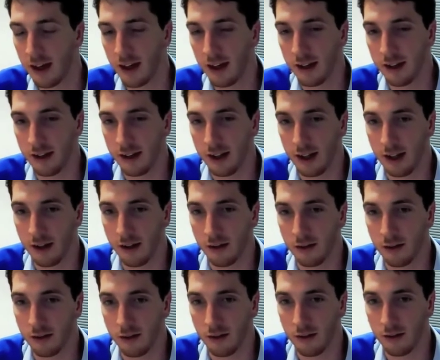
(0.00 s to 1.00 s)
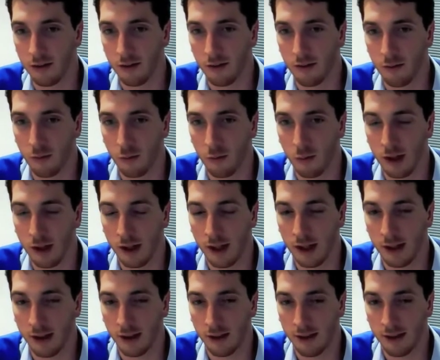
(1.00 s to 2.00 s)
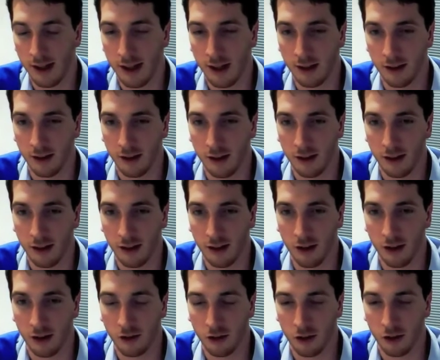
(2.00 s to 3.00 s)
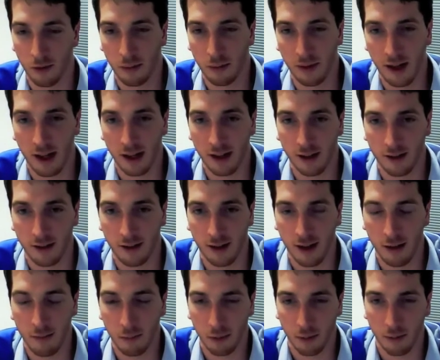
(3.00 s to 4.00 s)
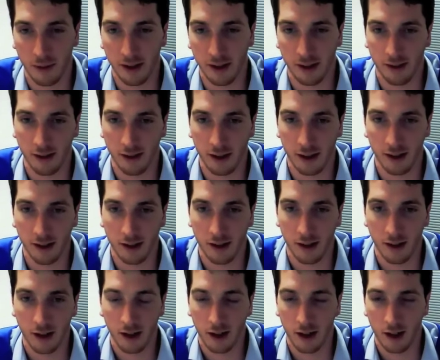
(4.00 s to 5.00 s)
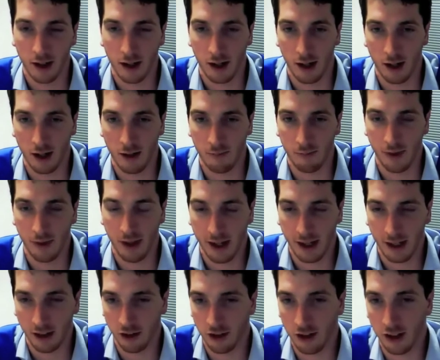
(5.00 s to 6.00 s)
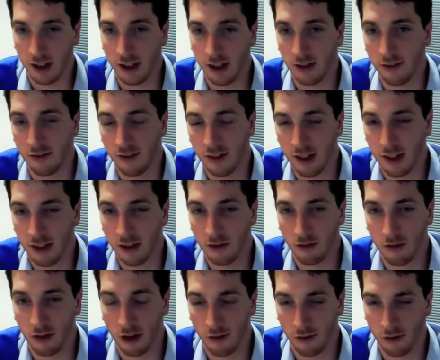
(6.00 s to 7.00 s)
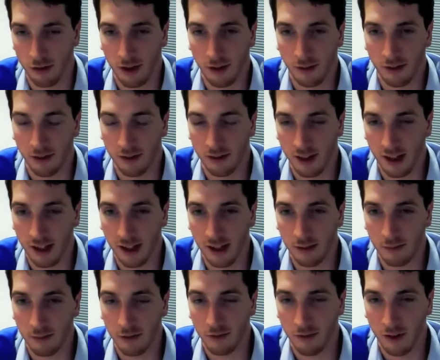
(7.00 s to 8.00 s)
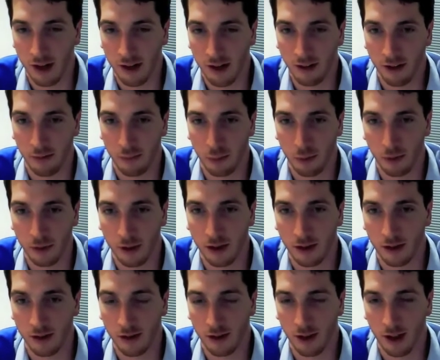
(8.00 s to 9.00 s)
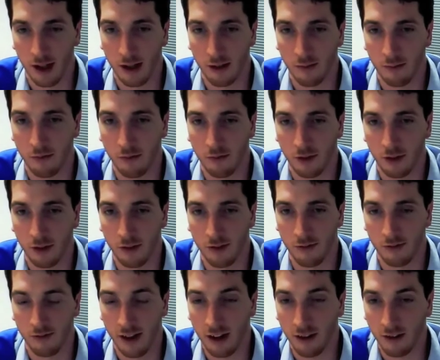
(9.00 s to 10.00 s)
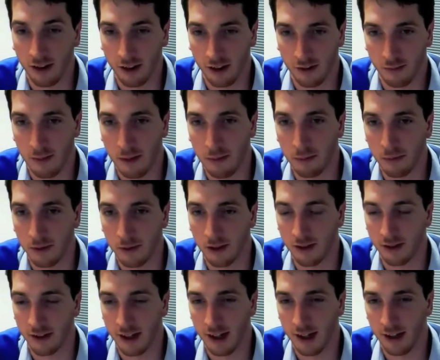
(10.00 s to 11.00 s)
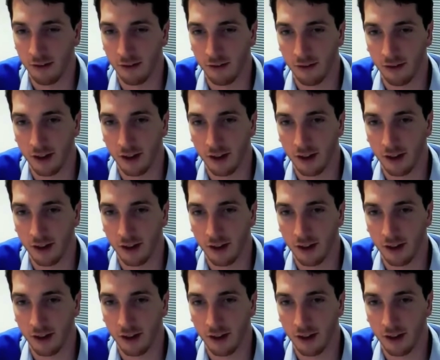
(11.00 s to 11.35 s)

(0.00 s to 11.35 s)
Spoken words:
Now, we then, on top of that, implemented HD feeds right throughout the stadium to various points for various members of staff.